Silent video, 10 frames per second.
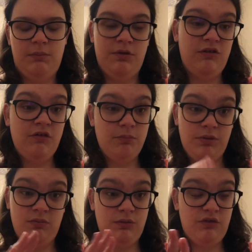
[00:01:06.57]

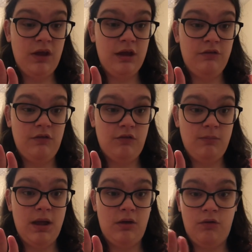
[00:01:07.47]
But besides the
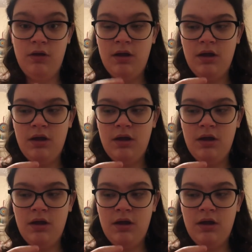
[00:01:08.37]
smell,